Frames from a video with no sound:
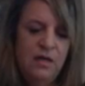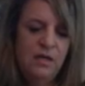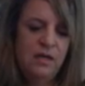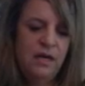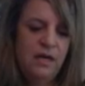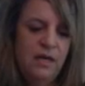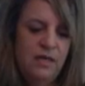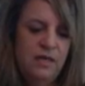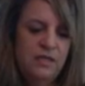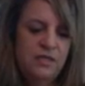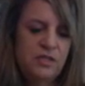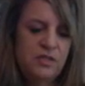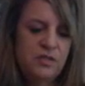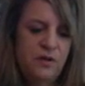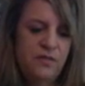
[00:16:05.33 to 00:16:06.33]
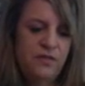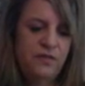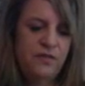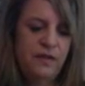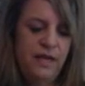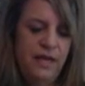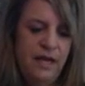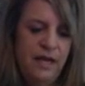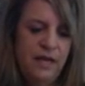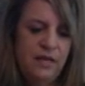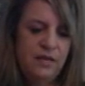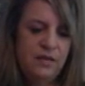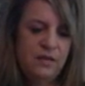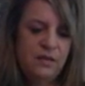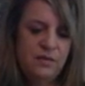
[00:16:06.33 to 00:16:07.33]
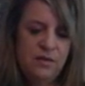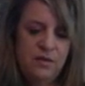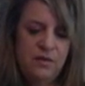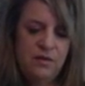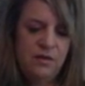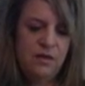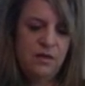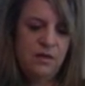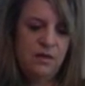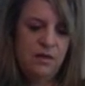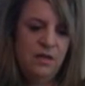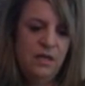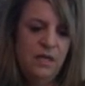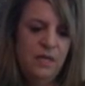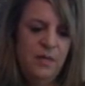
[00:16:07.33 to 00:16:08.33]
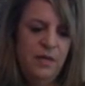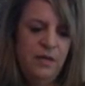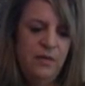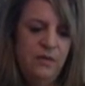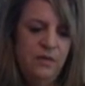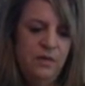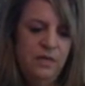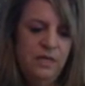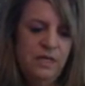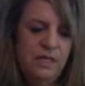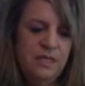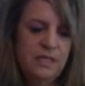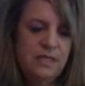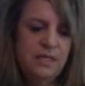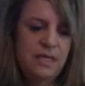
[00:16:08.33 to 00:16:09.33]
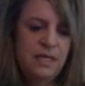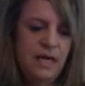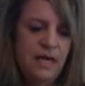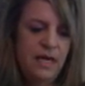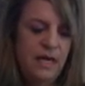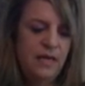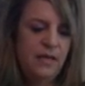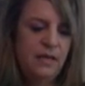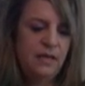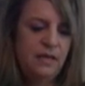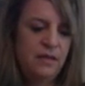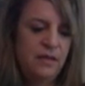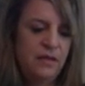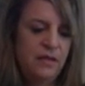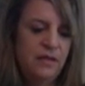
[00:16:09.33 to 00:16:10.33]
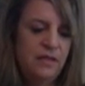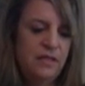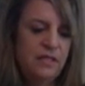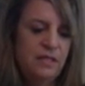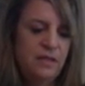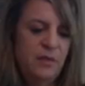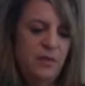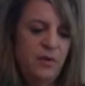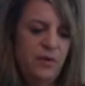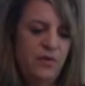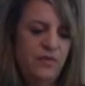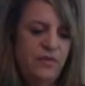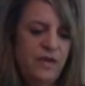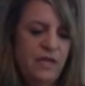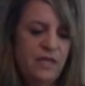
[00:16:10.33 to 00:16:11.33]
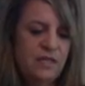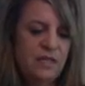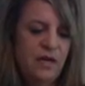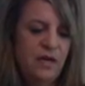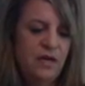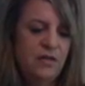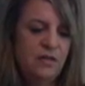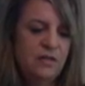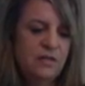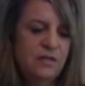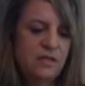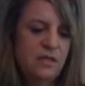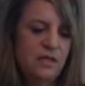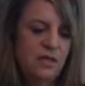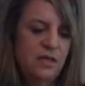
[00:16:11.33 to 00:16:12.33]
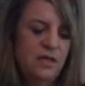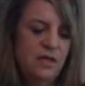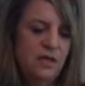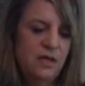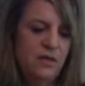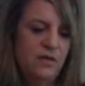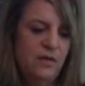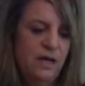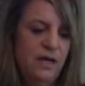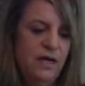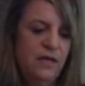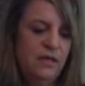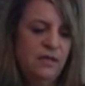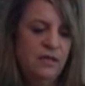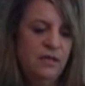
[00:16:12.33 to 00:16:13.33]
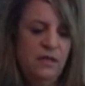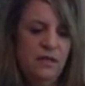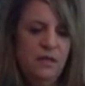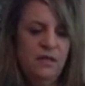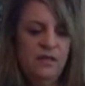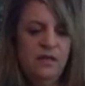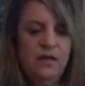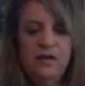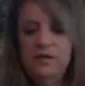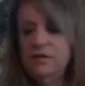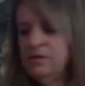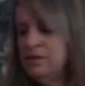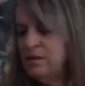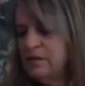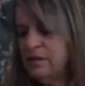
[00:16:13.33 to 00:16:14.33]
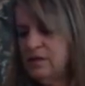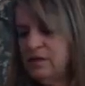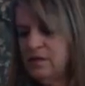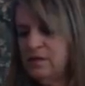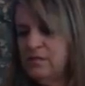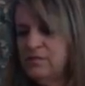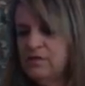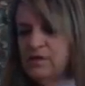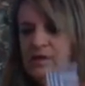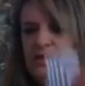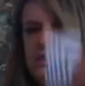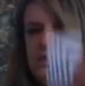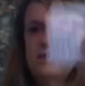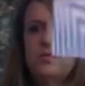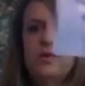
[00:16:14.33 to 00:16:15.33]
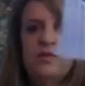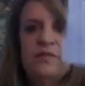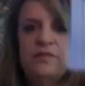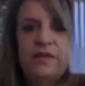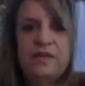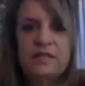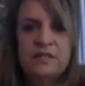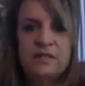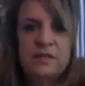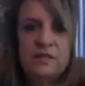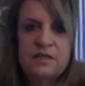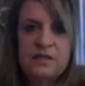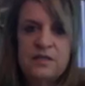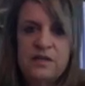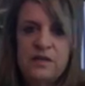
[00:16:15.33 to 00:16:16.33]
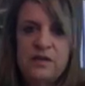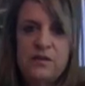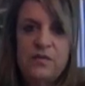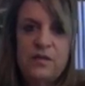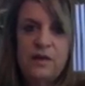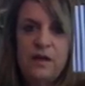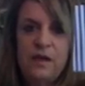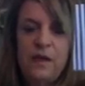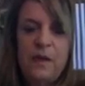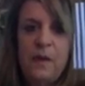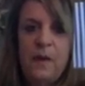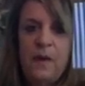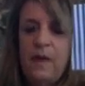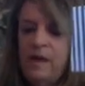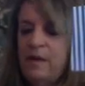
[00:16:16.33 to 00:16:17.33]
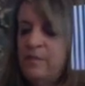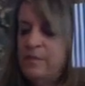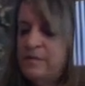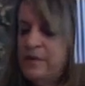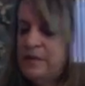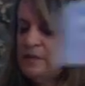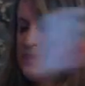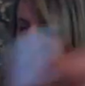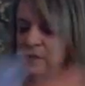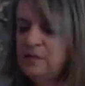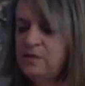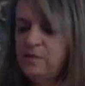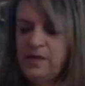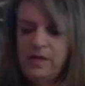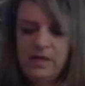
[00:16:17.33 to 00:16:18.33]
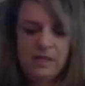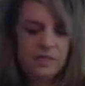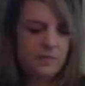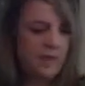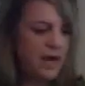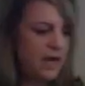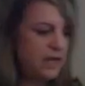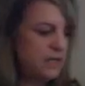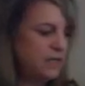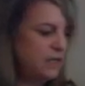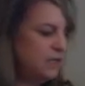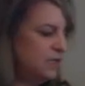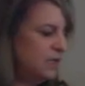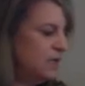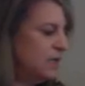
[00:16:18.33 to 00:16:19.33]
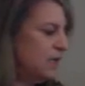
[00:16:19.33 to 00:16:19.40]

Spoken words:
Again, it's just all freehand. Keeping it real easy today. Nothing needs to be perfect. Art, right? In art, nothing really is perfect. So that's going to be his body.